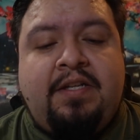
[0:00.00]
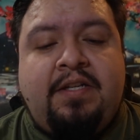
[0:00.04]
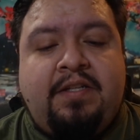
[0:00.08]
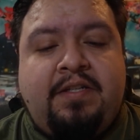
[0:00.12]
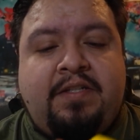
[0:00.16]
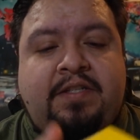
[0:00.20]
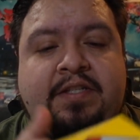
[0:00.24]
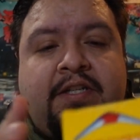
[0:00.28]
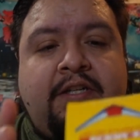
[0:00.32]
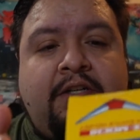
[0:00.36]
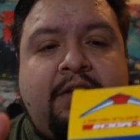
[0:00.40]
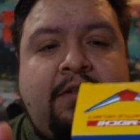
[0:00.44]

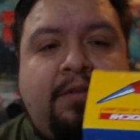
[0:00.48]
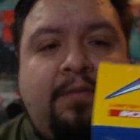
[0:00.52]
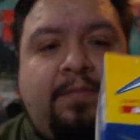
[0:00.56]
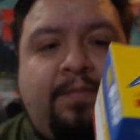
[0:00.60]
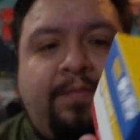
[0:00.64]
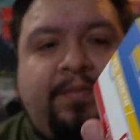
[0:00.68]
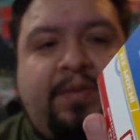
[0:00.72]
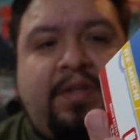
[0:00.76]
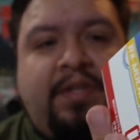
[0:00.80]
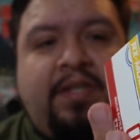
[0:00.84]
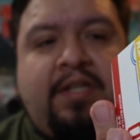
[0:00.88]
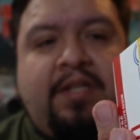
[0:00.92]
So
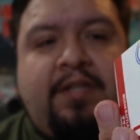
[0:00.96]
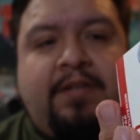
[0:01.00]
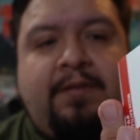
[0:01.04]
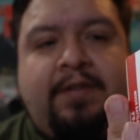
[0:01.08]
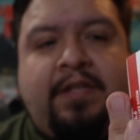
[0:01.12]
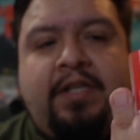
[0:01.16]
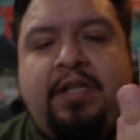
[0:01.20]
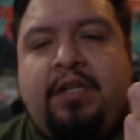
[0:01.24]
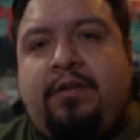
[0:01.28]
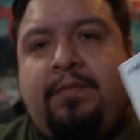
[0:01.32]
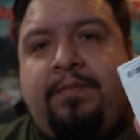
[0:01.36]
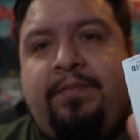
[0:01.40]
you can,
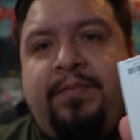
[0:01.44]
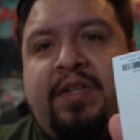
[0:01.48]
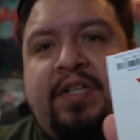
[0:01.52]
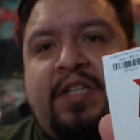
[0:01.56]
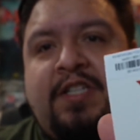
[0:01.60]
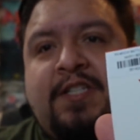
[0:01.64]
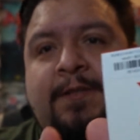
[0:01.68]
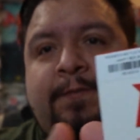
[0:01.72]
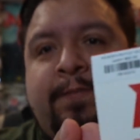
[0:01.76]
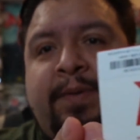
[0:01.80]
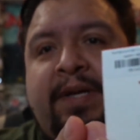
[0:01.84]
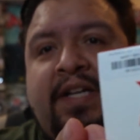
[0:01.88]
you know,
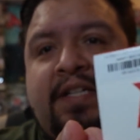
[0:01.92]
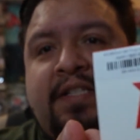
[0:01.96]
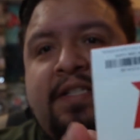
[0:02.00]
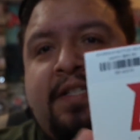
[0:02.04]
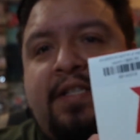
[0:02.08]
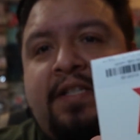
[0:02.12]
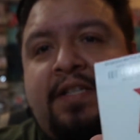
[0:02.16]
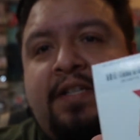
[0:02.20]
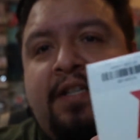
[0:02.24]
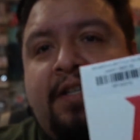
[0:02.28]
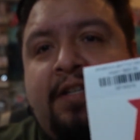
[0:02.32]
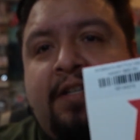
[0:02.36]

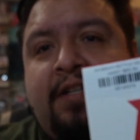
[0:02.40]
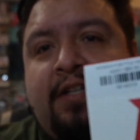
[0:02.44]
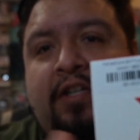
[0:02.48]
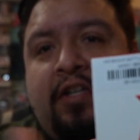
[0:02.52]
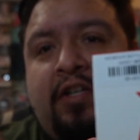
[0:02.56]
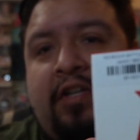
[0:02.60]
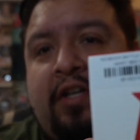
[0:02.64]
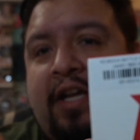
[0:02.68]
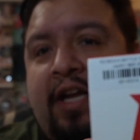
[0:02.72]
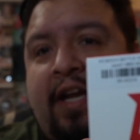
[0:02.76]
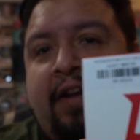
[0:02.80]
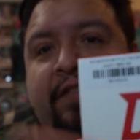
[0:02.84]
expect
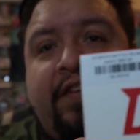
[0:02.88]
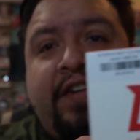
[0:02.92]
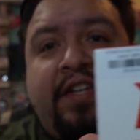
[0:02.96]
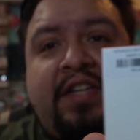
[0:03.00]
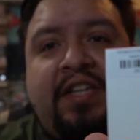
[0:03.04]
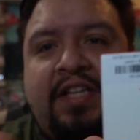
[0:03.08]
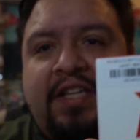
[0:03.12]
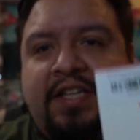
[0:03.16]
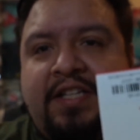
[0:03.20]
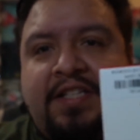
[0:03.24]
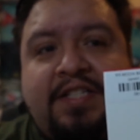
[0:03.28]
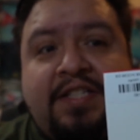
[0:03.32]

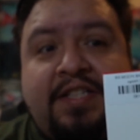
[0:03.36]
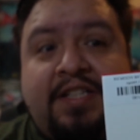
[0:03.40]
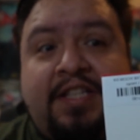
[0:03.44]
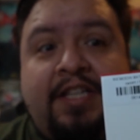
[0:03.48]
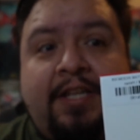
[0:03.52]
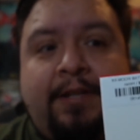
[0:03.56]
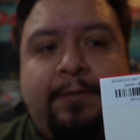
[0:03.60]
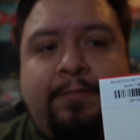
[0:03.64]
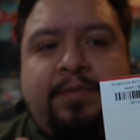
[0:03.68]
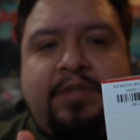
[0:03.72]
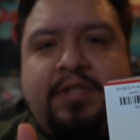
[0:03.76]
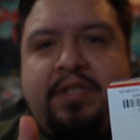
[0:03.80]
everything is
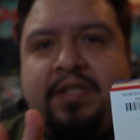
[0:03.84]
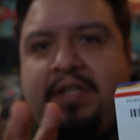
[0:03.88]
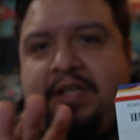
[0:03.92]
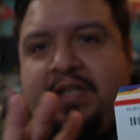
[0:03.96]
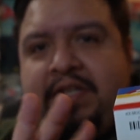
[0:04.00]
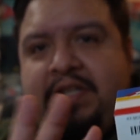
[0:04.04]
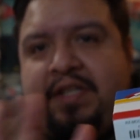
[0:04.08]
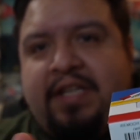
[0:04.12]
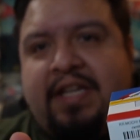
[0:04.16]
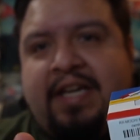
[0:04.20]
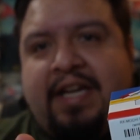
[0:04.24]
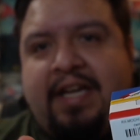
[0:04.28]
themed
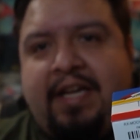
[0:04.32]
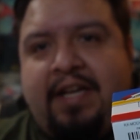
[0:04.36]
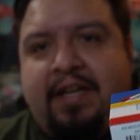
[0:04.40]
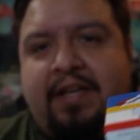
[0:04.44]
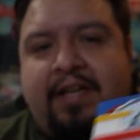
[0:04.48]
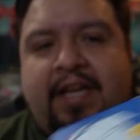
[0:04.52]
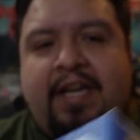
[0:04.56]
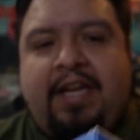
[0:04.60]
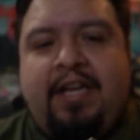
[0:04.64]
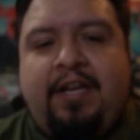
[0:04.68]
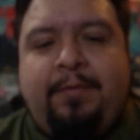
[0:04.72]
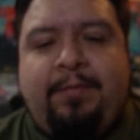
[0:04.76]
in that
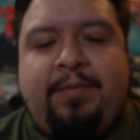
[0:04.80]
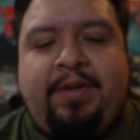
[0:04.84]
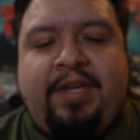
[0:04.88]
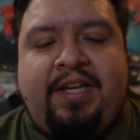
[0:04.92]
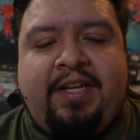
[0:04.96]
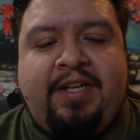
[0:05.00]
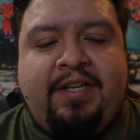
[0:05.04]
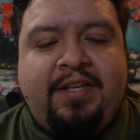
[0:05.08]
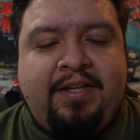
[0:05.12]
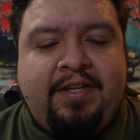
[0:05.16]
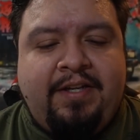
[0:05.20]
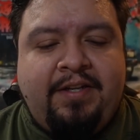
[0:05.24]

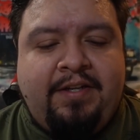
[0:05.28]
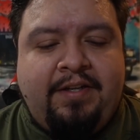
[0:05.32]
anime.